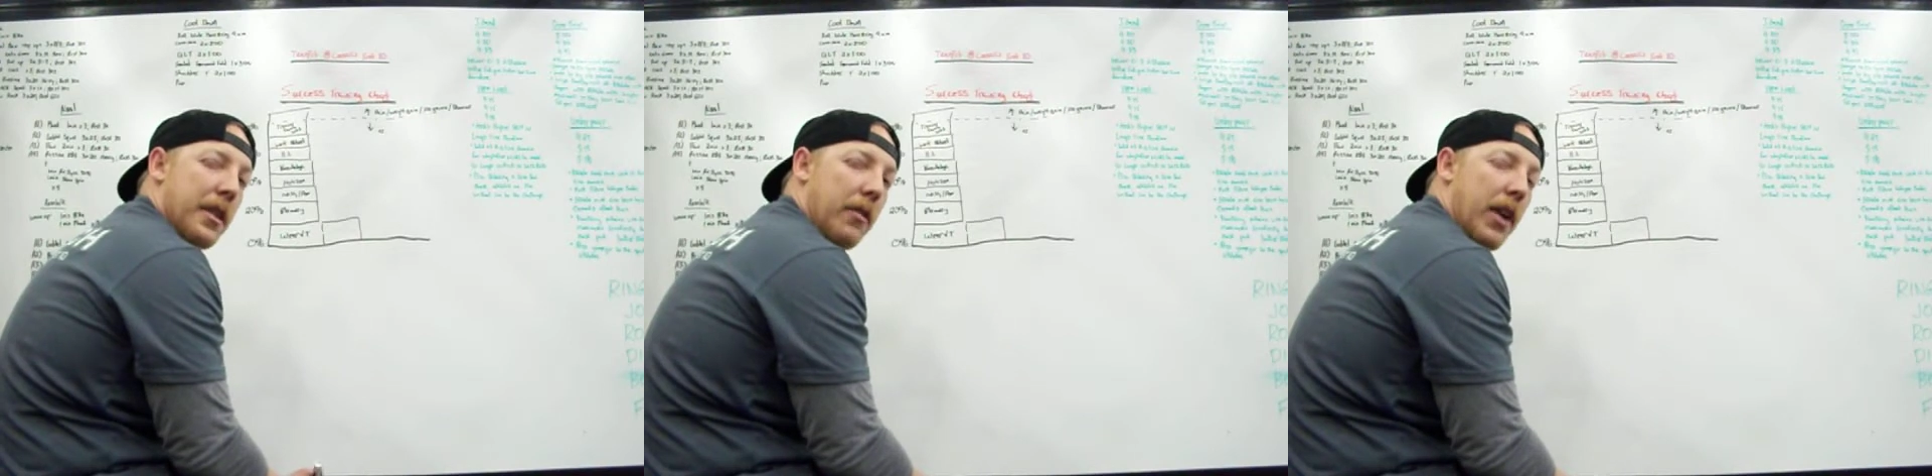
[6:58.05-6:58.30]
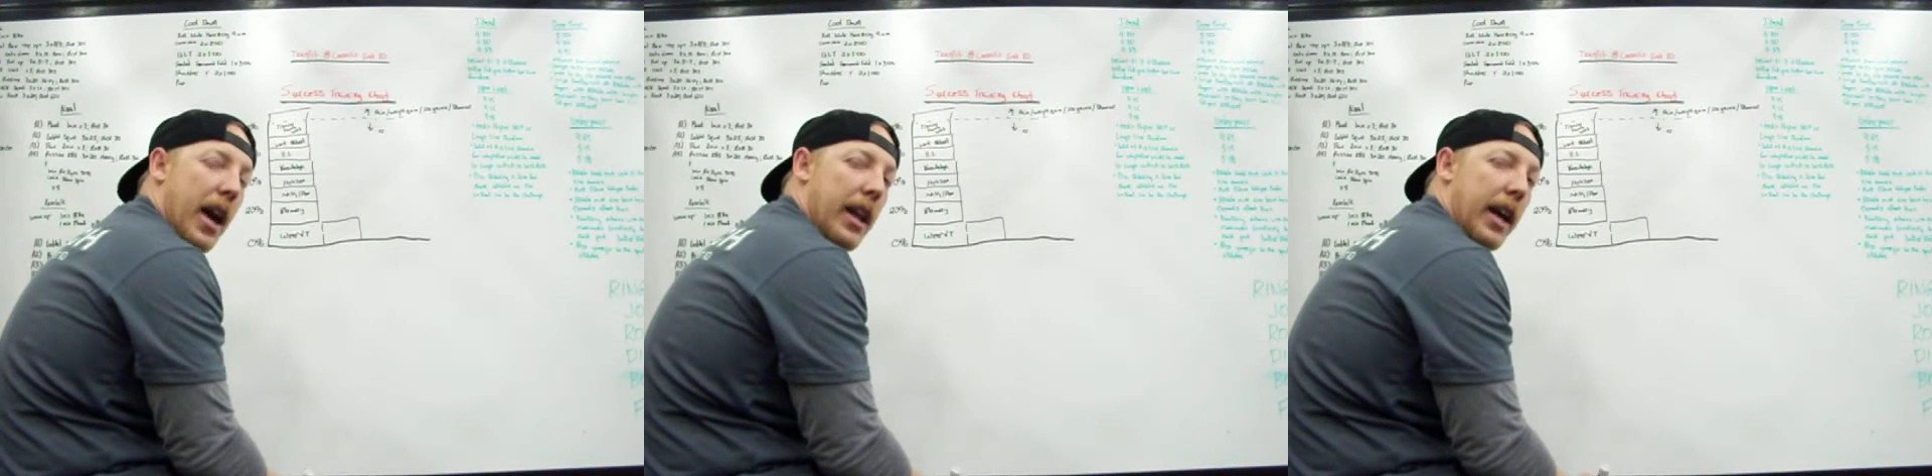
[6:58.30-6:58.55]
So they've
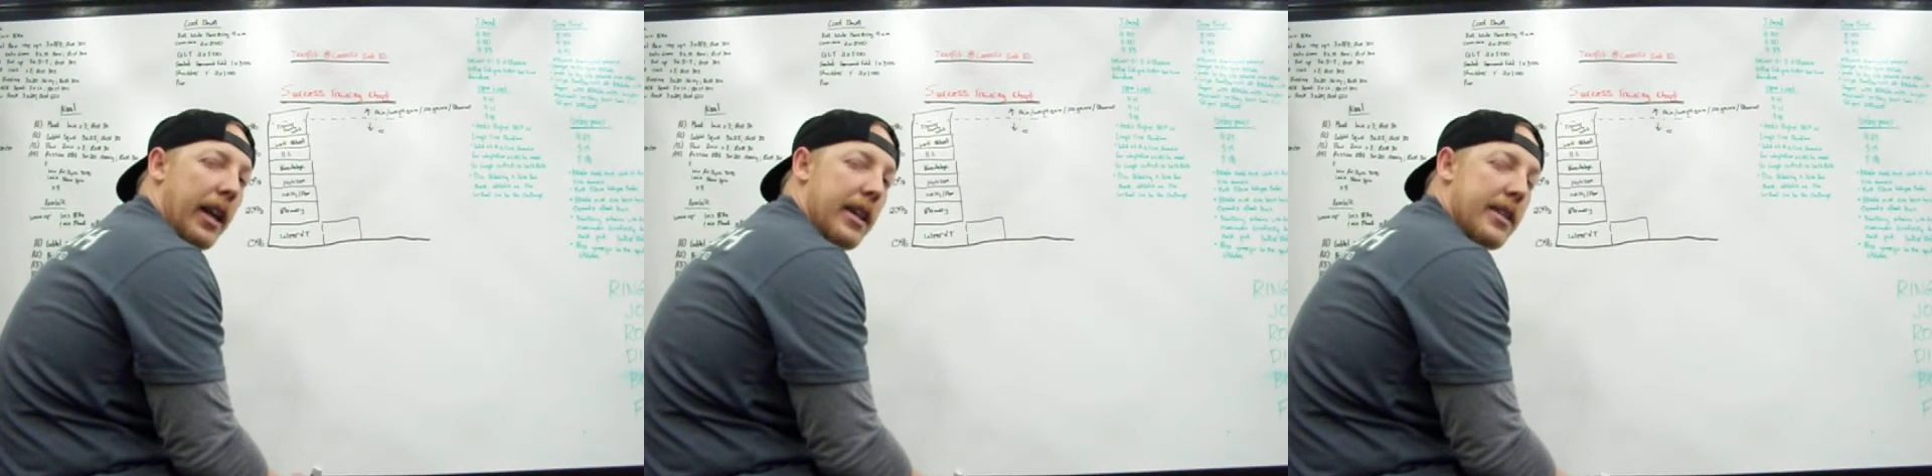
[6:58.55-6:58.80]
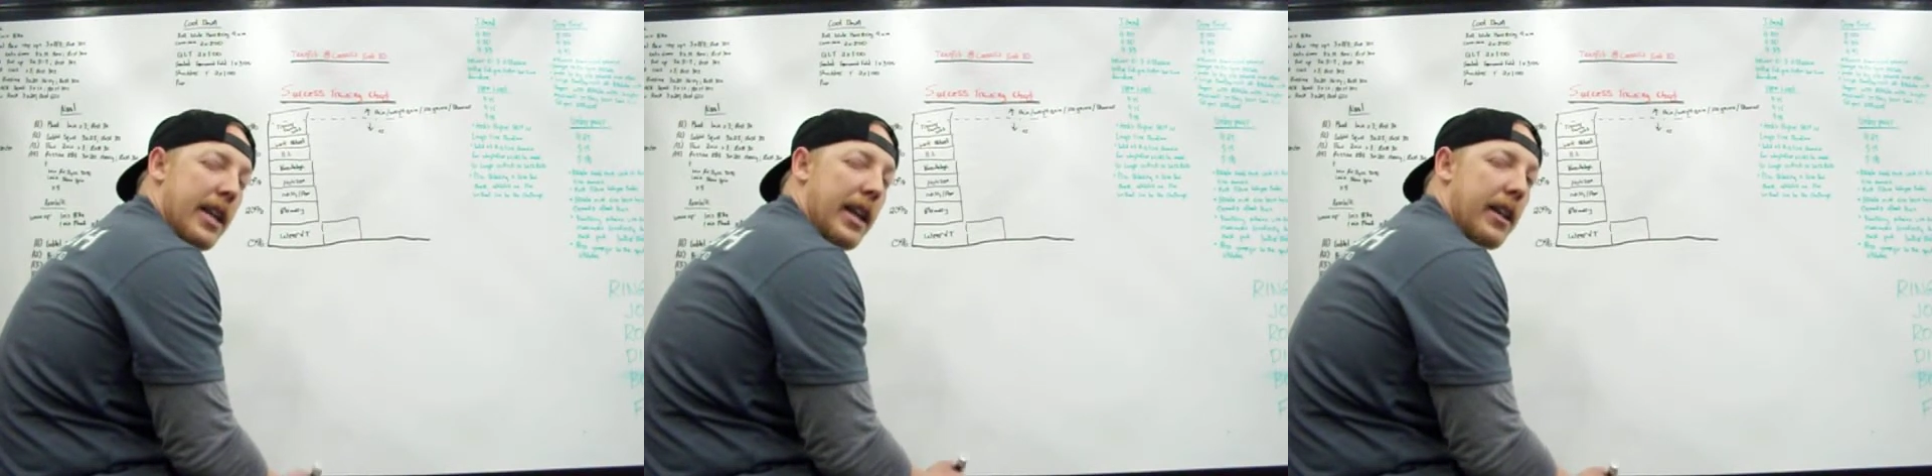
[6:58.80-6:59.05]
got, like,
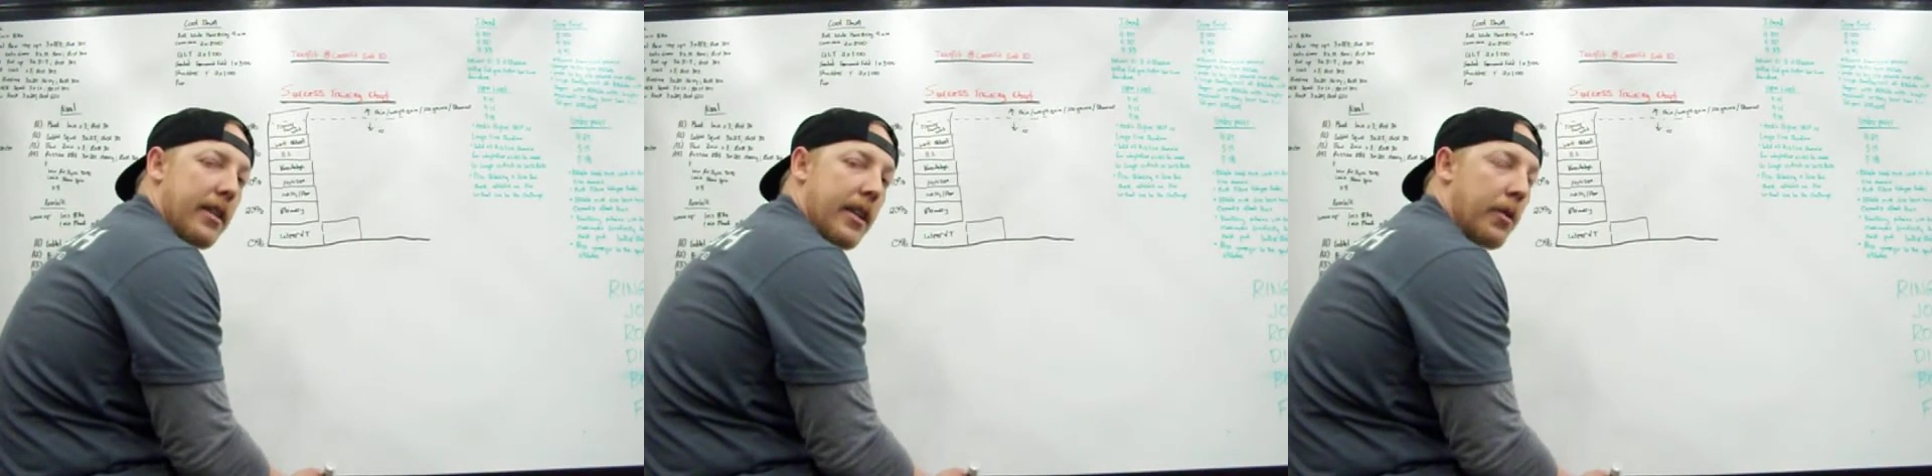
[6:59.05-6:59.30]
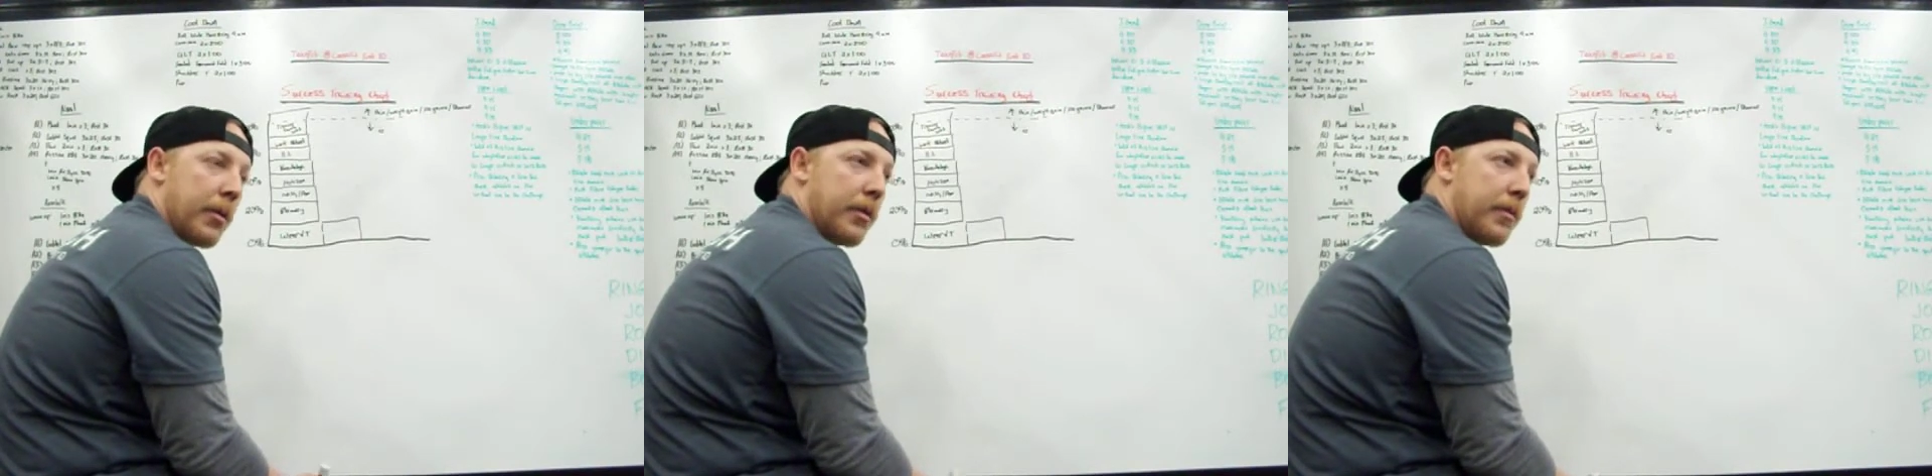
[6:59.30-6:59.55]
let's say that
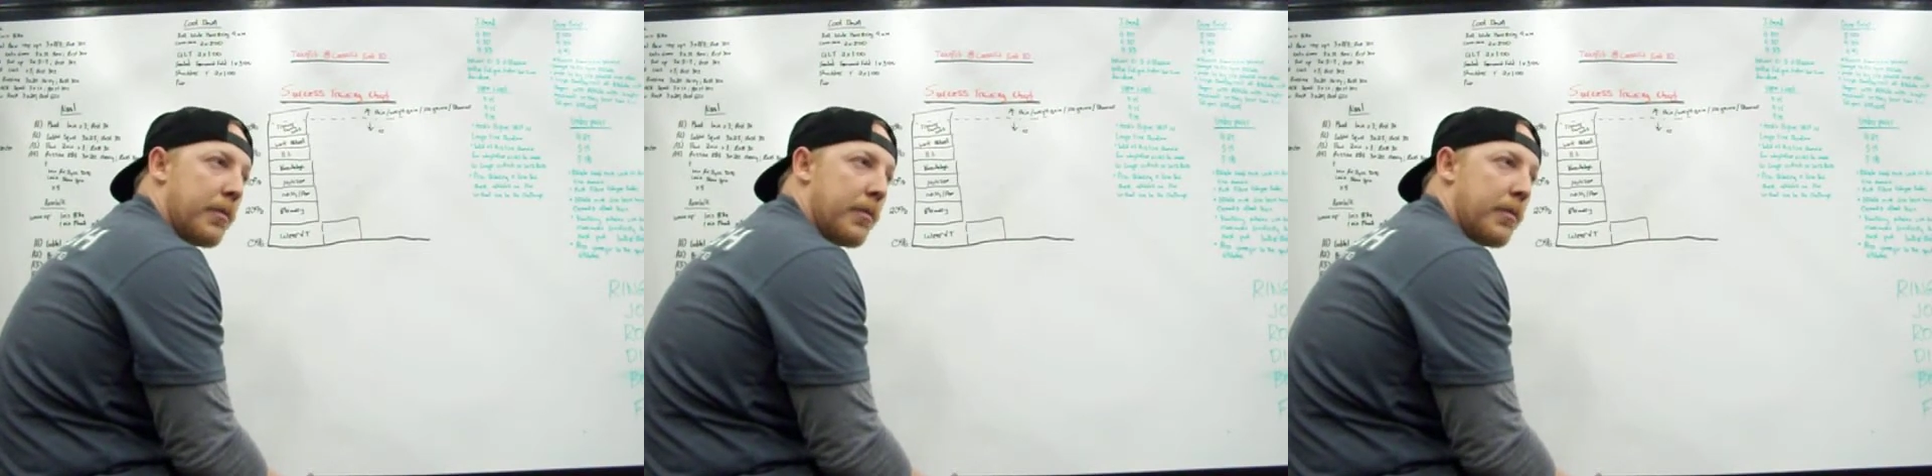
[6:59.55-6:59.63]
they're